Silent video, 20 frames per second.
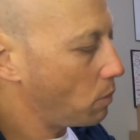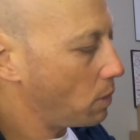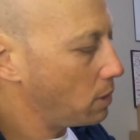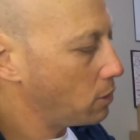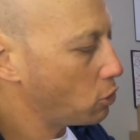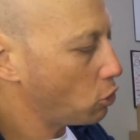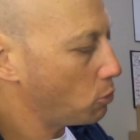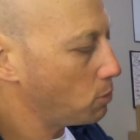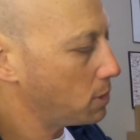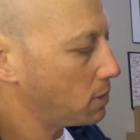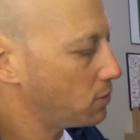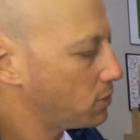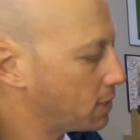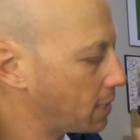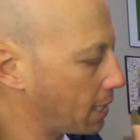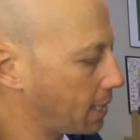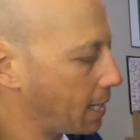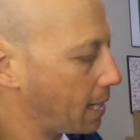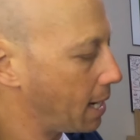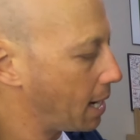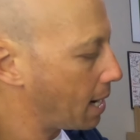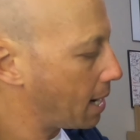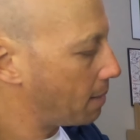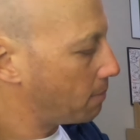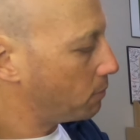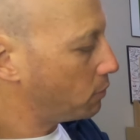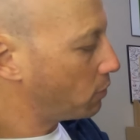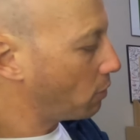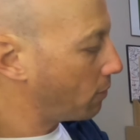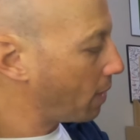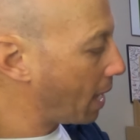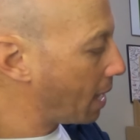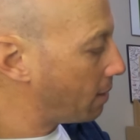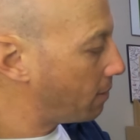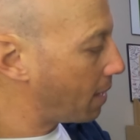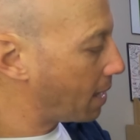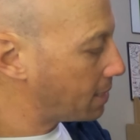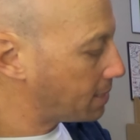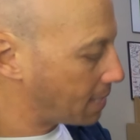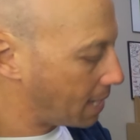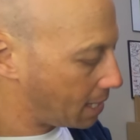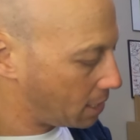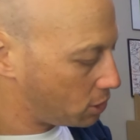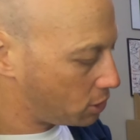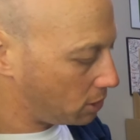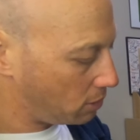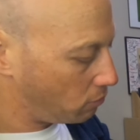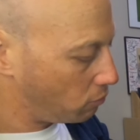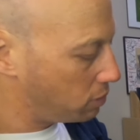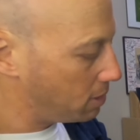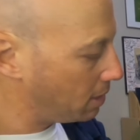in terms of sticking up. So that's actually